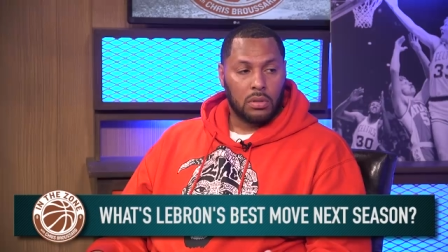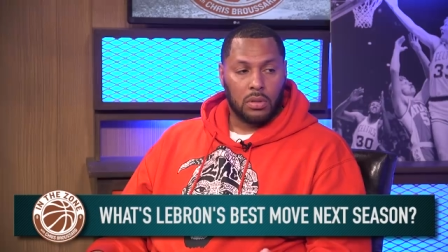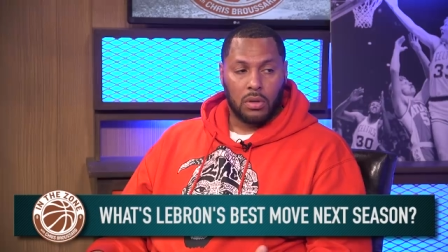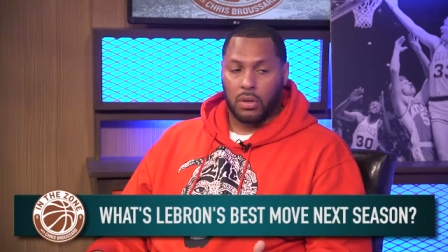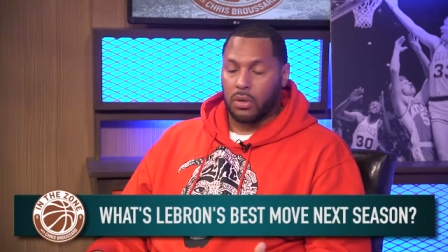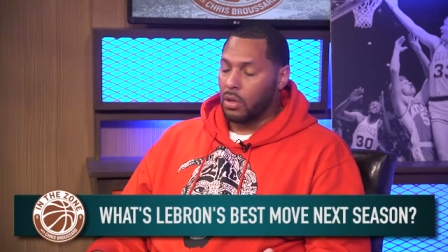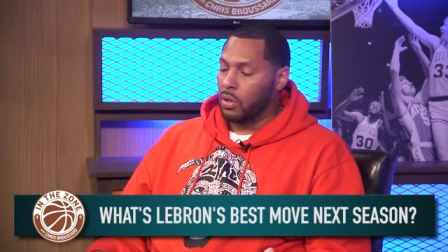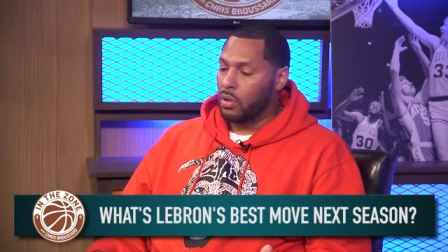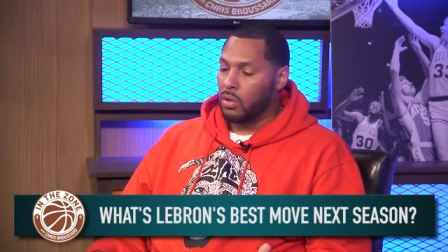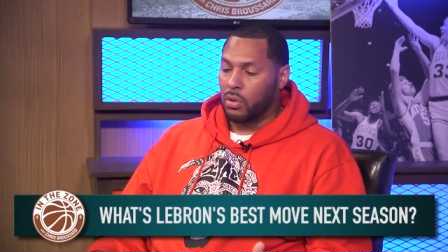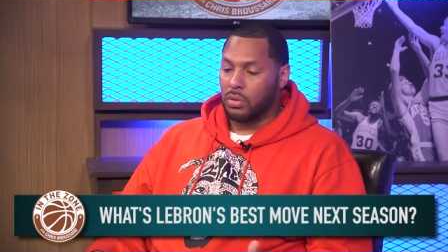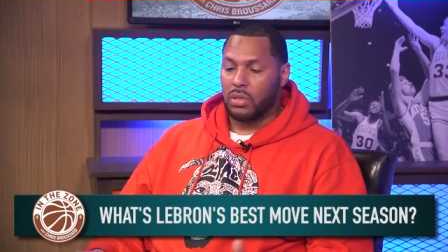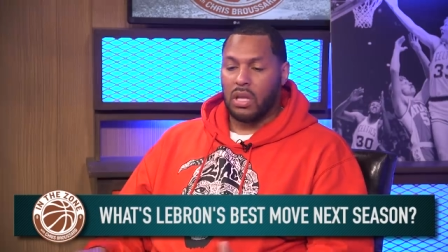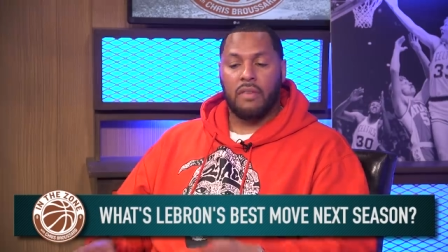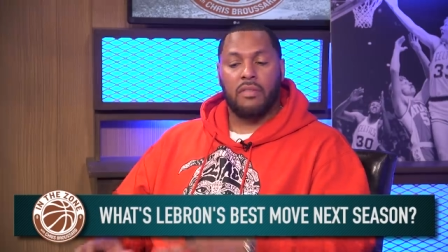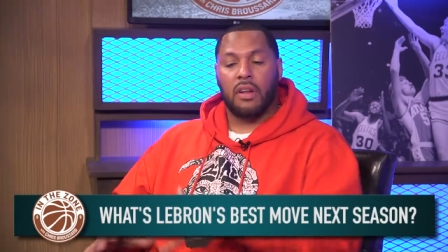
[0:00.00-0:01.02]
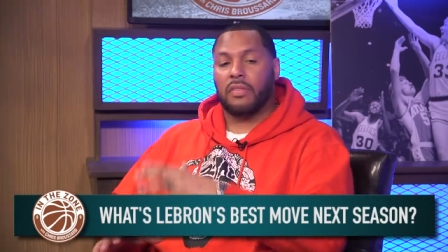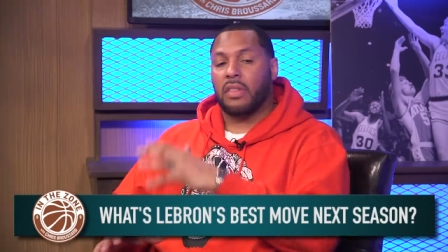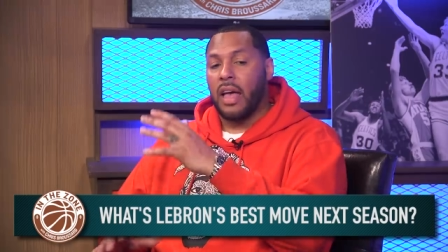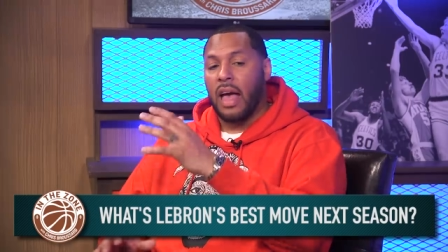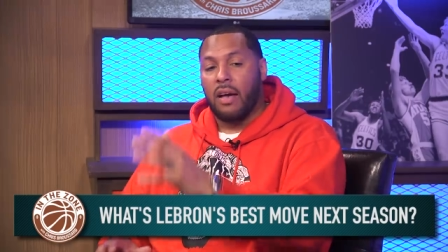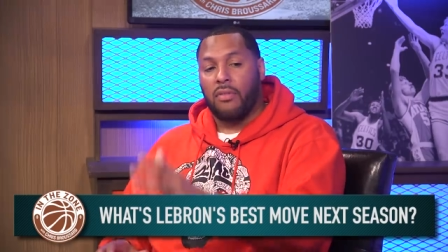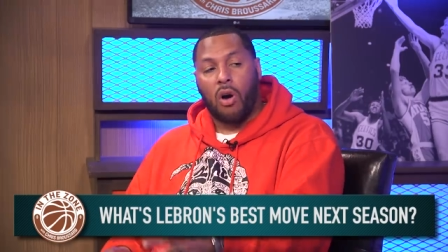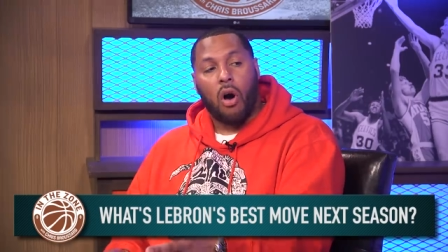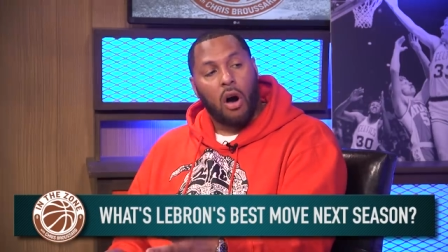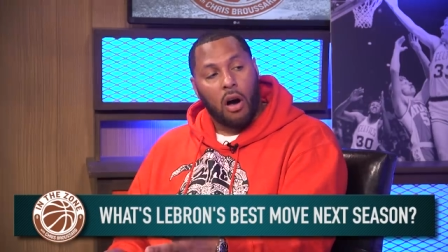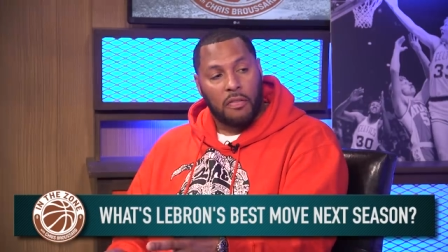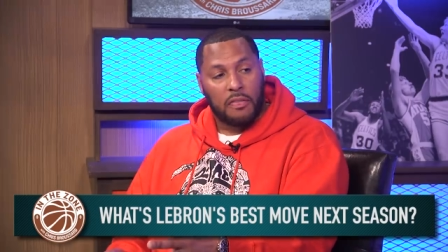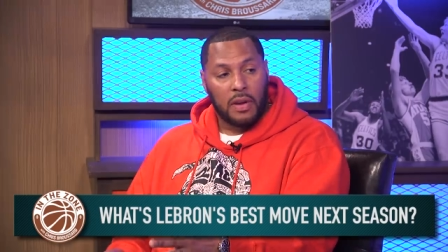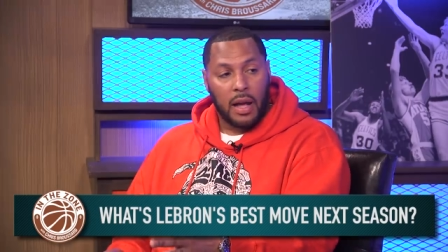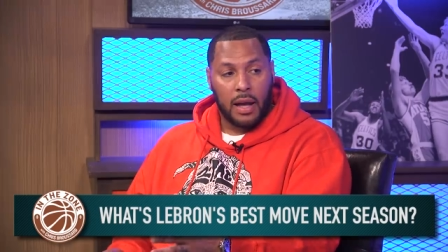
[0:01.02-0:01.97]
You're going to lose. Even if they have an
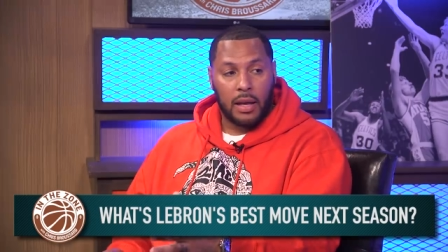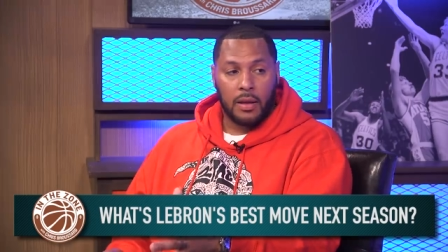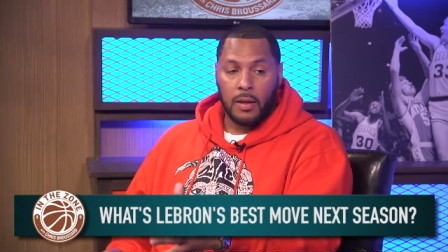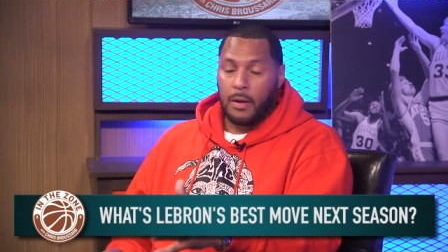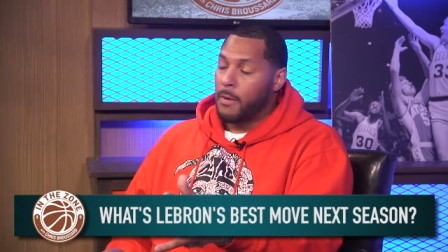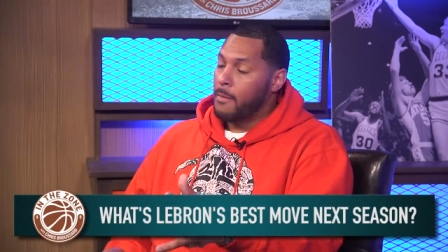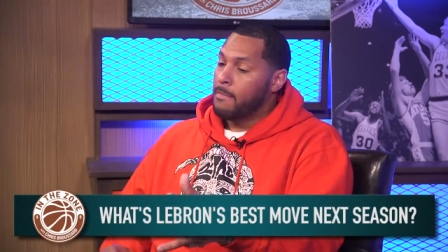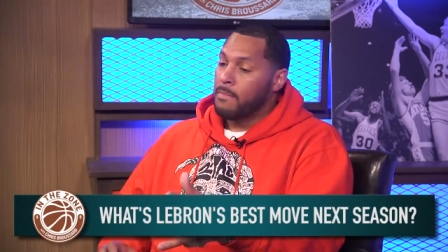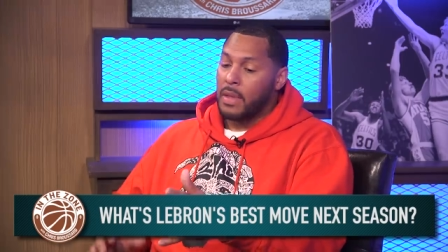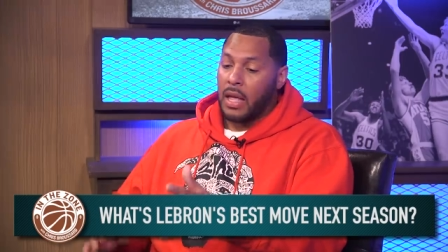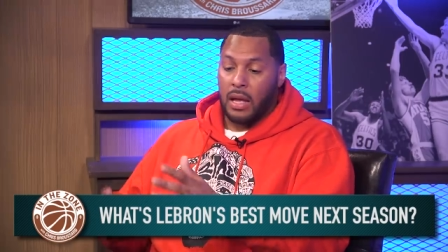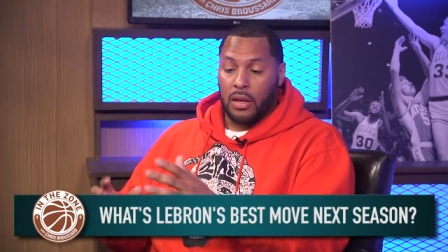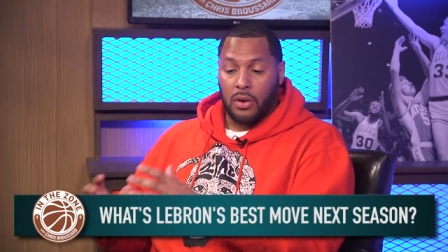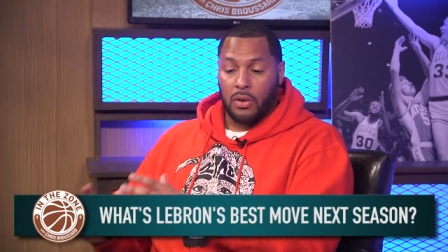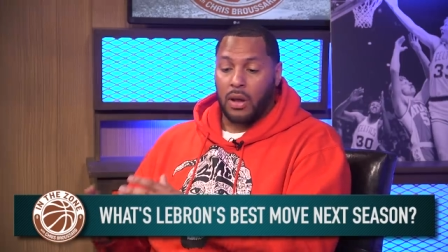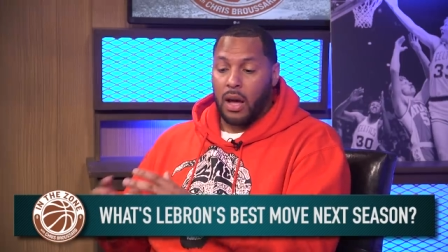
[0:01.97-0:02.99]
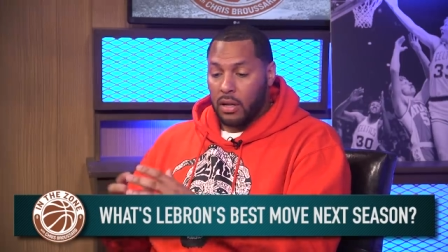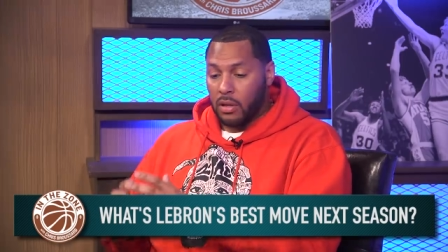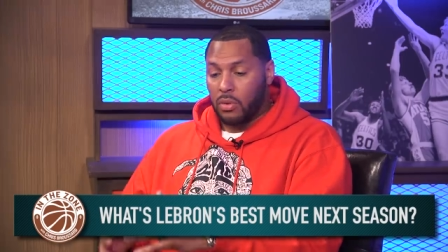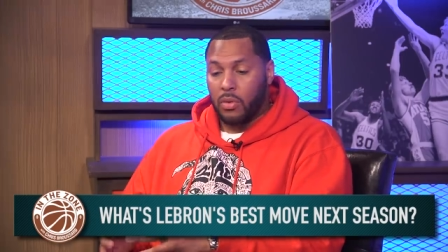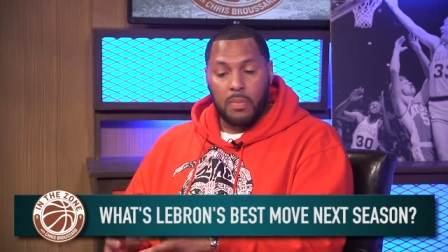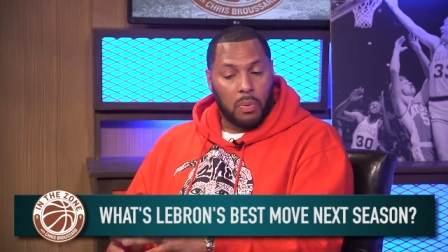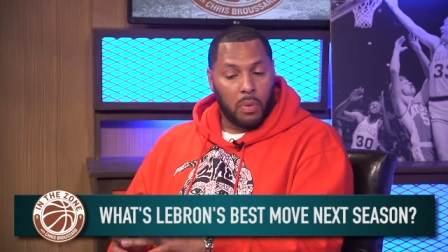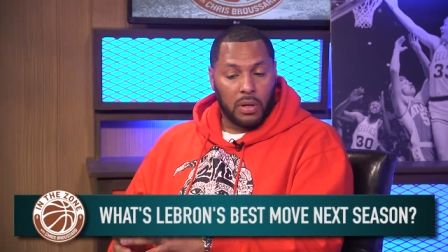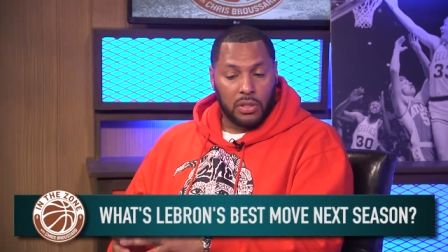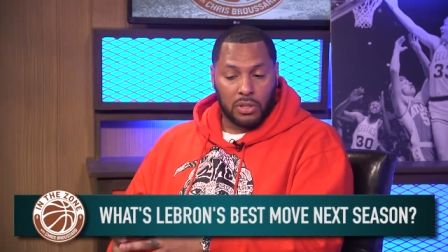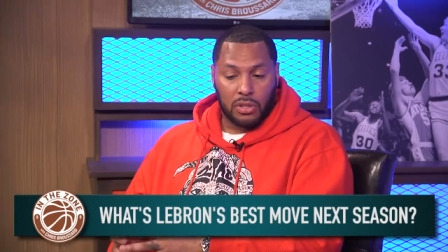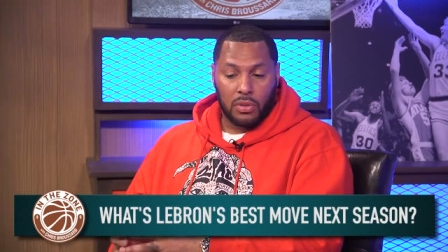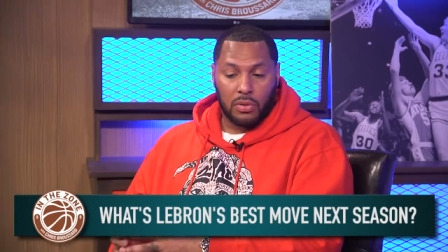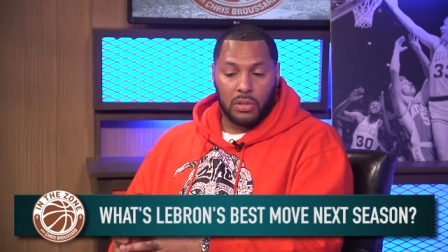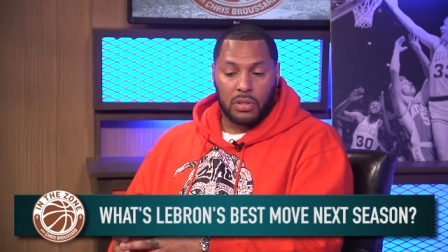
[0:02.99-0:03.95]
off night and you're not a three point
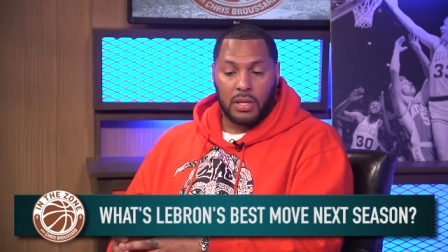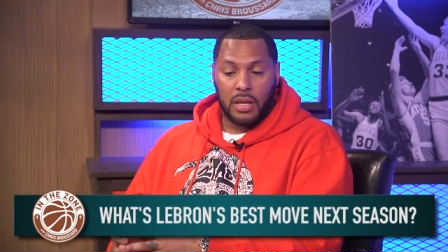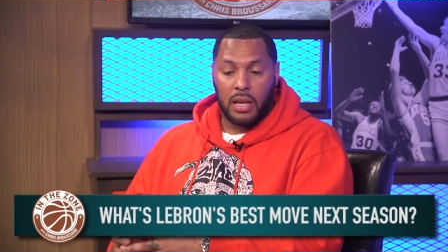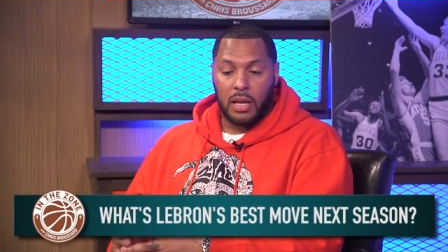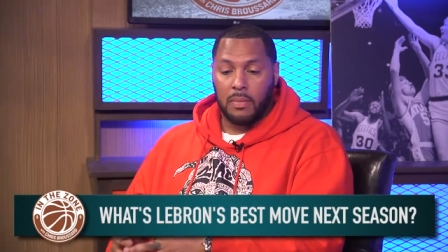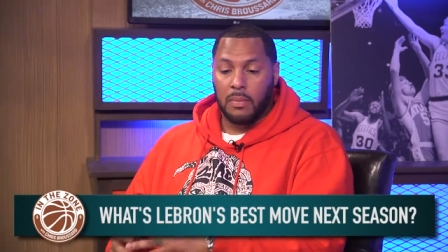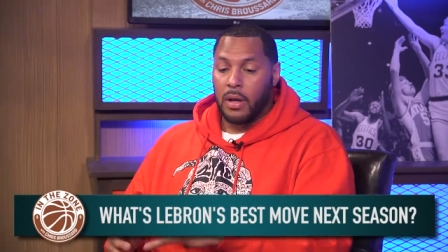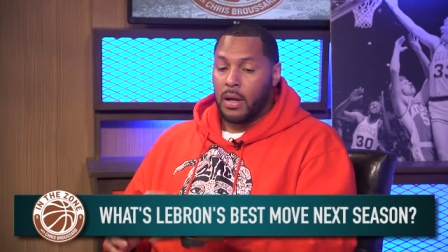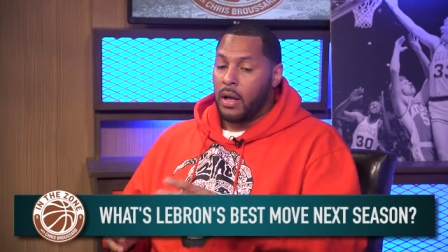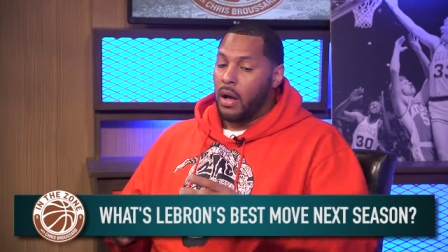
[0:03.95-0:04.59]
shooting team,